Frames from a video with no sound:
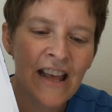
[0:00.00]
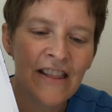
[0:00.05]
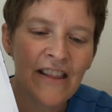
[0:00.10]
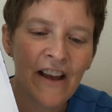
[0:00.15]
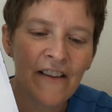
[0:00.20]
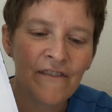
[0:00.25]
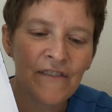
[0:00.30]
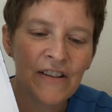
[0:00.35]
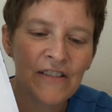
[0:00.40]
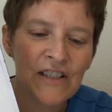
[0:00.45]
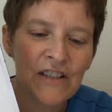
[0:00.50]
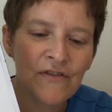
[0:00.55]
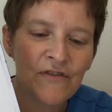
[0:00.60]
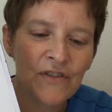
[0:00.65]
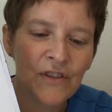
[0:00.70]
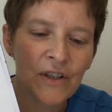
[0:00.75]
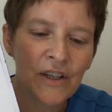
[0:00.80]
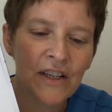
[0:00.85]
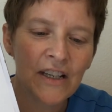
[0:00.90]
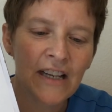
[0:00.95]
That
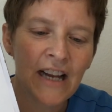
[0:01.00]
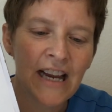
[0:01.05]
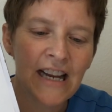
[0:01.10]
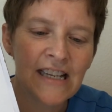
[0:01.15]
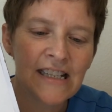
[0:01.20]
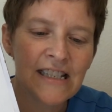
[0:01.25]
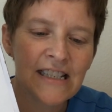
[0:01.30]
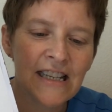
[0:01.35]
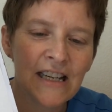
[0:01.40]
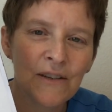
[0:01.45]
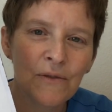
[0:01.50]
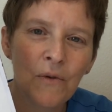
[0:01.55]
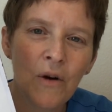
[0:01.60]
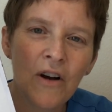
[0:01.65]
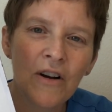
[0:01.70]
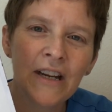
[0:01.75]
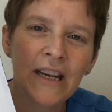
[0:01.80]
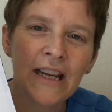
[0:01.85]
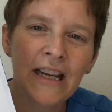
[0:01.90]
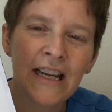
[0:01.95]
50-foot handstand
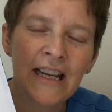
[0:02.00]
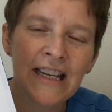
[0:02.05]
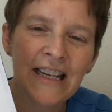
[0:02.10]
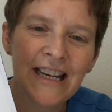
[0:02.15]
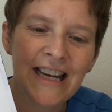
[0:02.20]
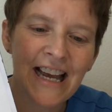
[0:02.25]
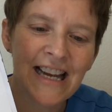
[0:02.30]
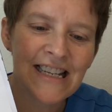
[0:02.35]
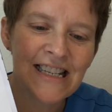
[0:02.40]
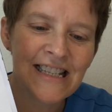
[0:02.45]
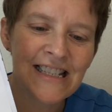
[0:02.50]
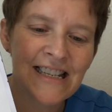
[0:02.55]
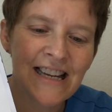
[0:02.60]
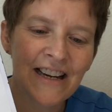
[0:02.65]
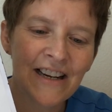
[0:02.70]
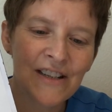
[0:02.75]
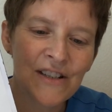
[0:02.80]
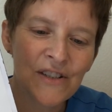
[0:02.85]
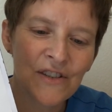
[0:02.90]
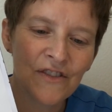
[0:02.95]
walk in 90
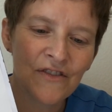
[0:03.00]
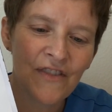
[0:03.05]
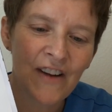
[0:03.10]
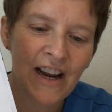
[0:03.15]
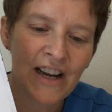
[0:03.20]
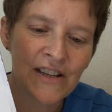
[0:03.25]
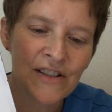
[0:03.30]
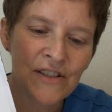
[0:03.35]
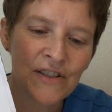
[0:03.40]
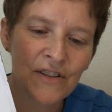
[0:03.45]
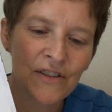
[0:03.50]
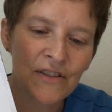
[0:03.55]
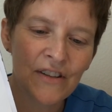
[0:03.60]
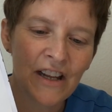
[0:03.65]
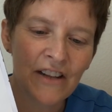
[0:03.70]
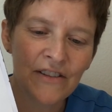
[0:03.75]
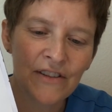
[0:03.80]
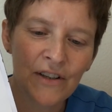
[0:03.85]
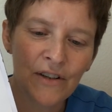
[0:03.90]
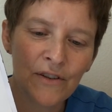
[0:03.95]
seconds or faster,
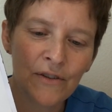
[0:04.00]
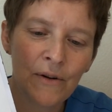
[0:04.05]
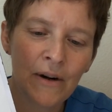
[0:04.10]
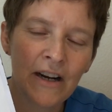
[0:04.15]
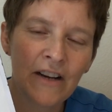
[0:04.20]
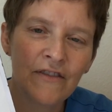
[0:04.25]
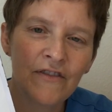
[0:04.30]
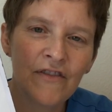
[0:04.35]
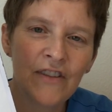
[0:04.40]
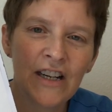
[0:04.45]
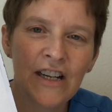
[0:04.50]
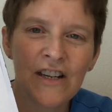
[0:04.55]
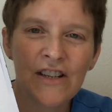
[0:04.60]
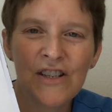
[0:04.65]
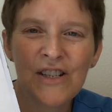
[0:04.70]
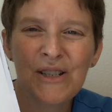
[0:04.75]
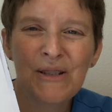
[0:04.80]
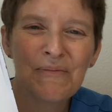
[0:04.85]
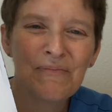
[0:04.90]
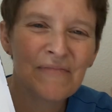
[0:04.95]
that third round
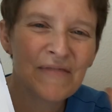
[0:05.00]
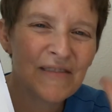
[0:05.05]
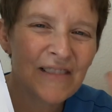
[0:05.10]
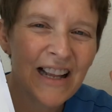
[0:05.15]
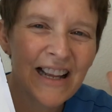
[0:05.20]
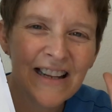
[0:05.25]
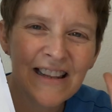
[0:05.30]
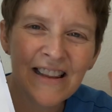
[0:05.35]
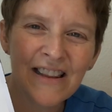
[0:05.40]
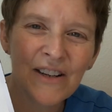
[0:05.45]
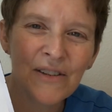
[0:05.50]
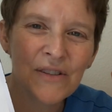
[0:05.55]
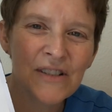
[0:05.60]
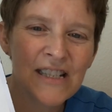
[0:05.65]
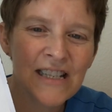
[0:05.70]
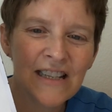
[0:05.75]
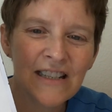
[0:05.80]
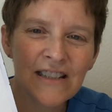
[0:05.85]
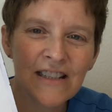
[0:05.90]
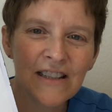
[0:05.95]
finished like
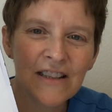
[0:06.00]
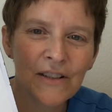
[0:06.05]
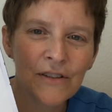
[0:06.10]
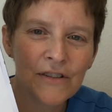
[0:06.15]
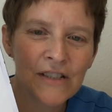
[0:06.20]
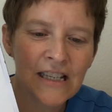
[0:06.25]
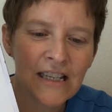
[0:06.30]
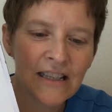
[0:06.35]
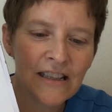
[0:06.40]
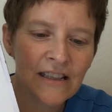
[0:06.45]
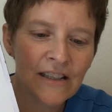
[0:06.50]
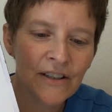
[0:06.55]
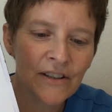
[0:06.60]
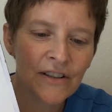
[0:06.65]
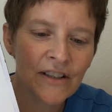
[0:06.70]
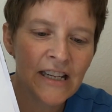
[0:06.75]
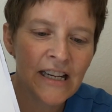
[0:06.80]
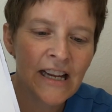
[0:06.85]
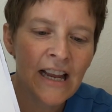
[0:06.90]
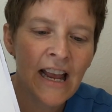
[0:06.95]
13 to
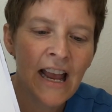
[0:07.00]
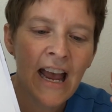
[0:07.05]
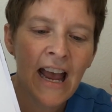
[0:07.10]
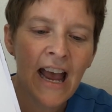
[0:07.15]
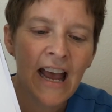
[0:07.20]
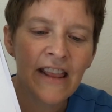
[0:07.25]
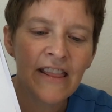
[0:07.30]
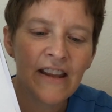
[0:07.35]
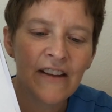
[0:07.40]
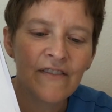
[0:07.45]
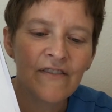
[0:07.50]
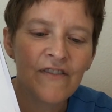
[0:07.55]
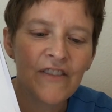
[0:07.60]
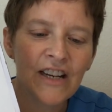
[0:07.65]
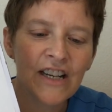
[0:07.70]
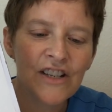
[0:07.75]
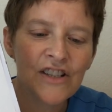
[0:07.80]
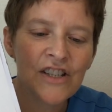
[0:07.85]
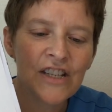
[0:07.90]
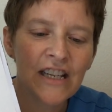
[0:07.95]
13:30, and then
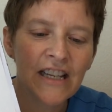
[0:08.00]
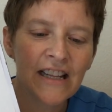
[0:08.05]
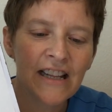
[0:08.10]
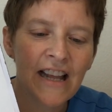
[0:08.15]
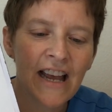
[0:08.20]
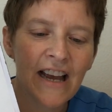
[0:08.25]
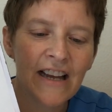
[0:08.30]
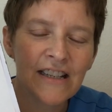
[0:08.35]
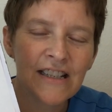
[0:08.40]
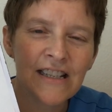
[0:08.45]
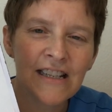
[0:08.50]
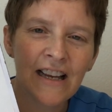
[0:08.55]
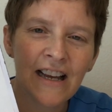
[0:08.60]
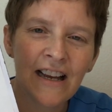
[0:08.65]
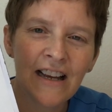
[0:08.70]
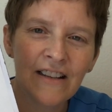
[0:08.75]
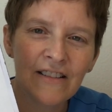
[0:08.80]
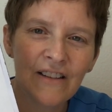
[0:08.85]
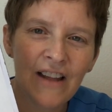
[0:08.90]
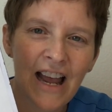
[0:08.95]
finishing that
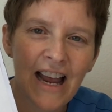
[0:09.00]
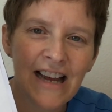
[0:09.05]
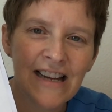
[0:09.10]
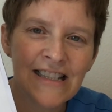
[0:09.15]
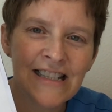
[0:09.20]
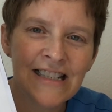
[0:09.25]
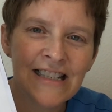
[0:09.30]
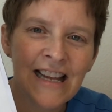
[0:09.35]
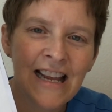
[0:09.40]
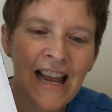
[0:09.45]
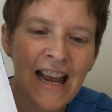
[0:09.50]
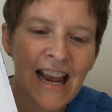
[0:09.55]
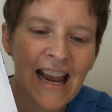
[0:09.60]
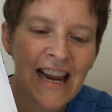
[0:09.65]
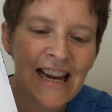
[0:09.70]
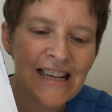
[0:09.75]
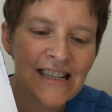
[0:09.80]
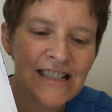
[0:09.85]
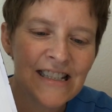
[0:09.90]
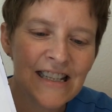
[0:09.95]
last
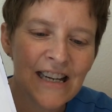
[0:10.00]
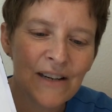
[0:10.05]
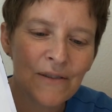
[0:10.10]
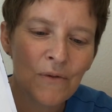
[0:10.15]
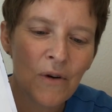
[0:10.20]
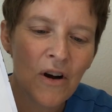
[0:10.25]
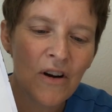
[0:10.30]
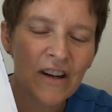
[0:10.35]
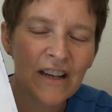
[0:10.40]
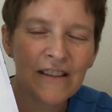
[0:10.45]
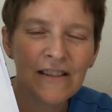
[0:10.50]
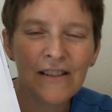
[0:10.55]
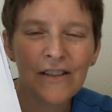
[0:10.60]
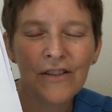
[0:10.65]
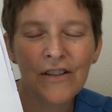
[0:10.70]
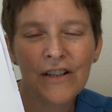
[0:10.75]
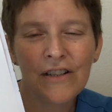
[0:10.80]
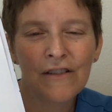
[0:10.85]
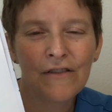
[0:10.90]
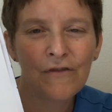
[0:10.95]
handstand walk in
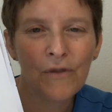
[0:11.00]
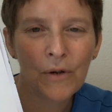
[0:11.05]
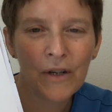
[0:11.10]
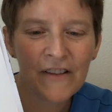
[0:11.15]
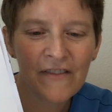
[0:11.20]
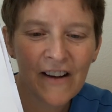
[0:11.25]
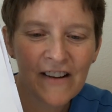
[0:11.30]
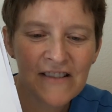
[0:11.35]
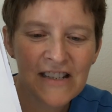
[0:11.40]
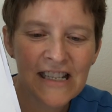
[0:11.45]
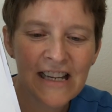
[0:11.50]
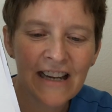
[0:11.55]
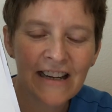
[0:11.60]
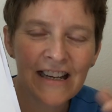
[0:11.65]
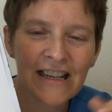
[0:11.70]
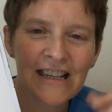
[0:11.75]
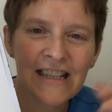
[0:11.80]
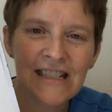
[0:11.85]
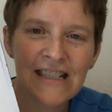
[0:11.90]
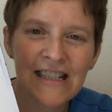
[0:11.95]
30 to 45
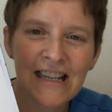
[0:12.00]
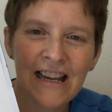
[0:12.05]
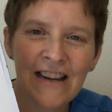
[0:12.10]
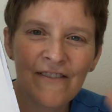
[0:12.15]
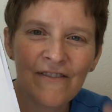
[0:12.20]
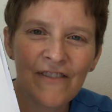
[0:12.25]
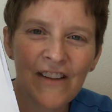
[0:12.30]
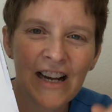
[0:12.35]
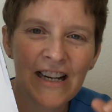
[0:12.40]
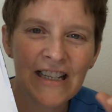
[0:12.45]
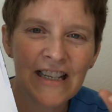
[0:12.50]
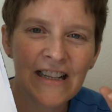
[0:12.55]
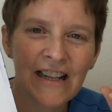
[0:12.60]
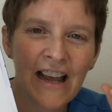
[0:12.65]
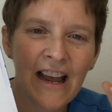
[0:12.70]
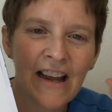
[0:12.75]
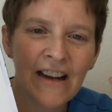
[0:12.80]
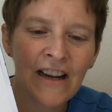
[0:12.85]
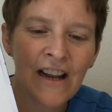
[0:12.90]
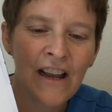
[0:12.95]
seconds and finding
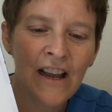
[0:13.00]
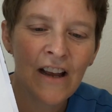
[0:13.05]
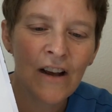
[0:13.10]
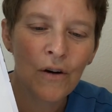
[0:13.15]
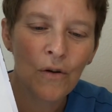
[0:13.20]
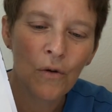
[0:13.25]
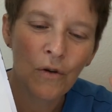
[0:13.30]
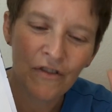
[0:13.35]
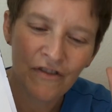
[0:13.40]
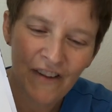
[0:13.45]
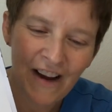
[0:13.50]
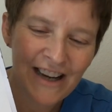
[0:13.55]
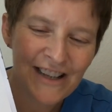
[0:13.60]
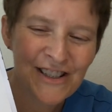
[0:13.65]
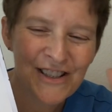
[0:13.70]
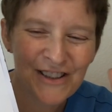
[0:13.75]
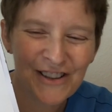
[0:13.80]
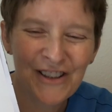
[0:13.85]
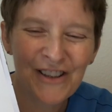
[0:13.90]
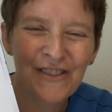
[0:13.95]
that, or
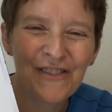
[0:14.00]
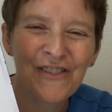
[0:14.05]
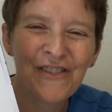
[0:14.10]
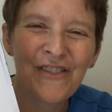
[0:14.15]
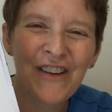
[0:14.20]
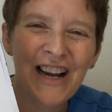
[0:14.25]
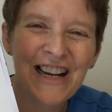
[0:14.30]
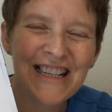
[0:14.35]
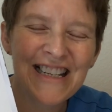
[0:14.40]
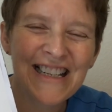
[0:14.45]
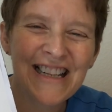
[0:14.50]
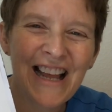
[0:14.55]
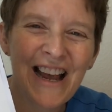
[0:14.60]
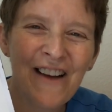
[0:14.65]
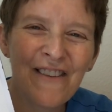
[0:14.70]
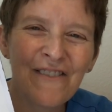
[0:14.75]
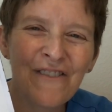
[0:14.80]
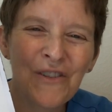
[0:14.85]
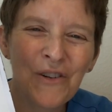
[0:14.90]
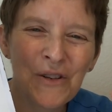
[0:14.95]
faster, finding
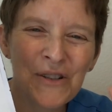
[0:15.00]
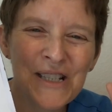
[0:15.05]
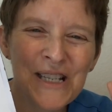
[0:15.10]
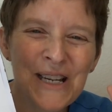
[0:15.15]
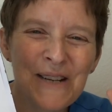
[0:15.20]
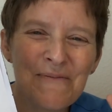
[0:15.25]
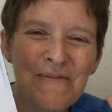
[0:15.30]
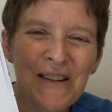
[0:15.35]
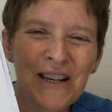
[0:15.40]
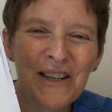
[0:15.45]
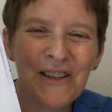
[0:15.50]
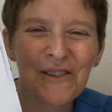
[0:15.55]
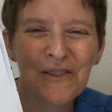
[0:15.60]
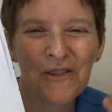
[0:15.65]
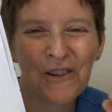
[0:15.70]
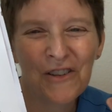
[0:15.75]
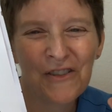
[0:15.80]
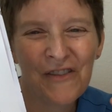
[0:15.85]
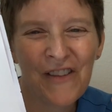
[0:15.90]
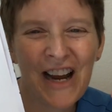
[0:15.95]
that 14-minute
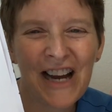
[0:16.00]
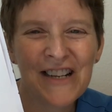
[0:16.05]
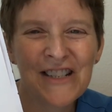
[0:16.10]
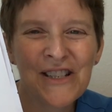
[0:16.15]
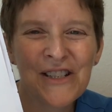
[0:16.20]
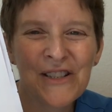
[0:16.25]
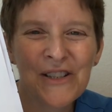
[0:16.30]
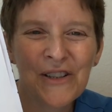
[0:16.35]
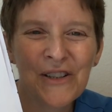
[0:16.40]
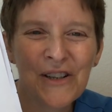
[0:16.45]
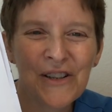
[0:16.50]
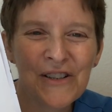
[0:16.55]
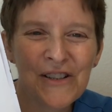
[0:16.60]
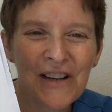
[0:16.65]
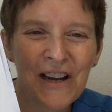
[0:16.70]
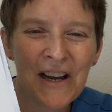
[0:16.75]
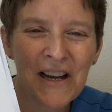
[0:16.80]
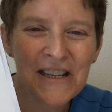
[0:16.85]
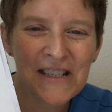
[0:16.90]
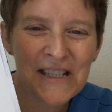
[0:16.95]
or faster
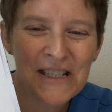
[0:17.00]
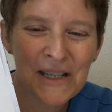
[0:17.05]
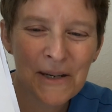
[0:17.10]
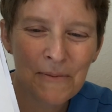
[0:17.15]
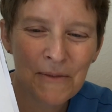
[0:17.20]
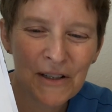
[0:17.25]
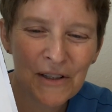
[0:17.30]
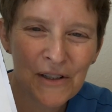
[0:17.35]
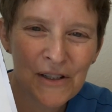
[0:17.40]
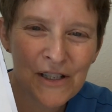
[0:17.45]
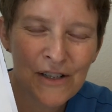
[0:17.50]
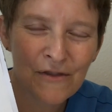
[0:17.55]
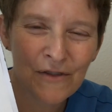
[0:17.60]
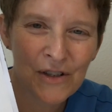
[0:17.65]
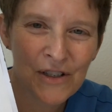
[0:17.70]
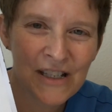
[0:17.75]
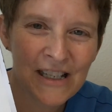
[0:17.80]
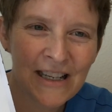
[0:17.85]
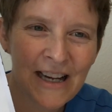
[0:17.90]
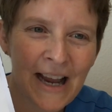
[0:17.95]
stimulus
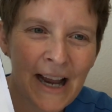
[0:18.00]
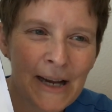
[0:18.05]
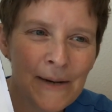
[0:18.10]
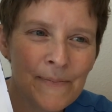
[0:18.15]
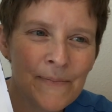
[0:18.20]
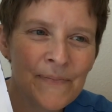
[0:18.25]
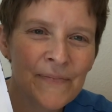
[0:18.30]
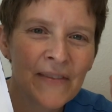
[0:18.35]
for today.